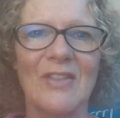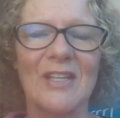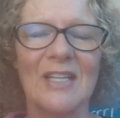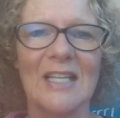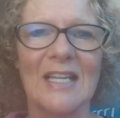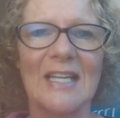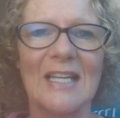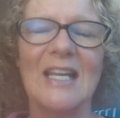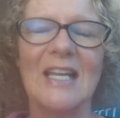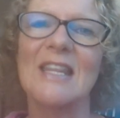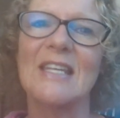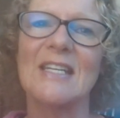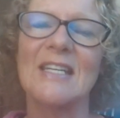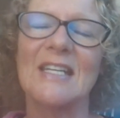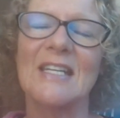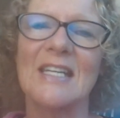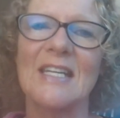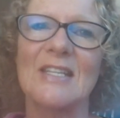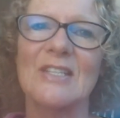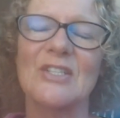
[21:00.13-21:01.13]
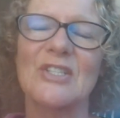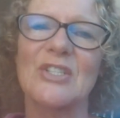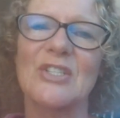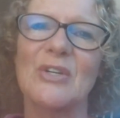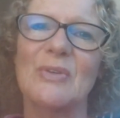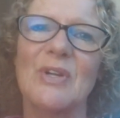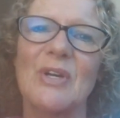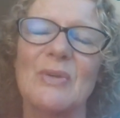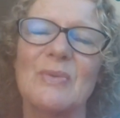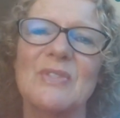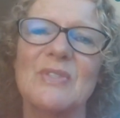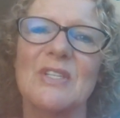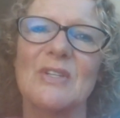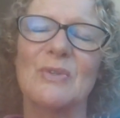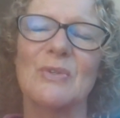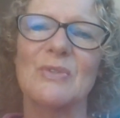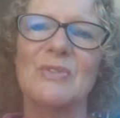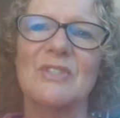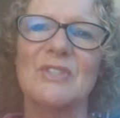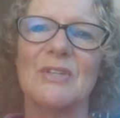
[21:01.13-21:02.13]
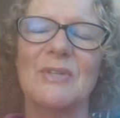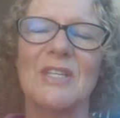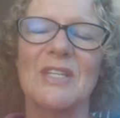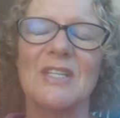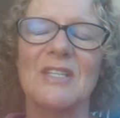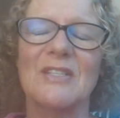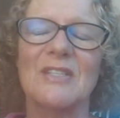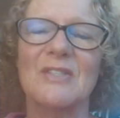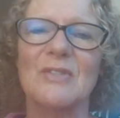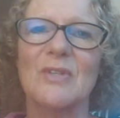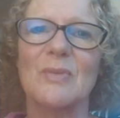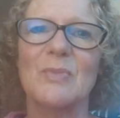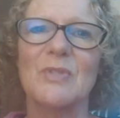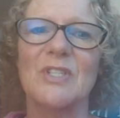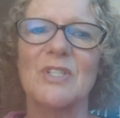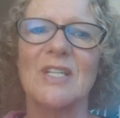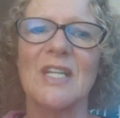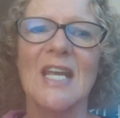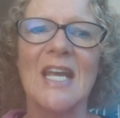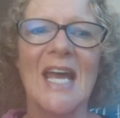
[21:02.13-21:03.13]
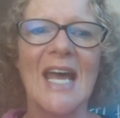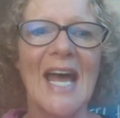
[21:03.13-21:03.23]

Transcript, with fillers: the link that are in the show notes and also in the description.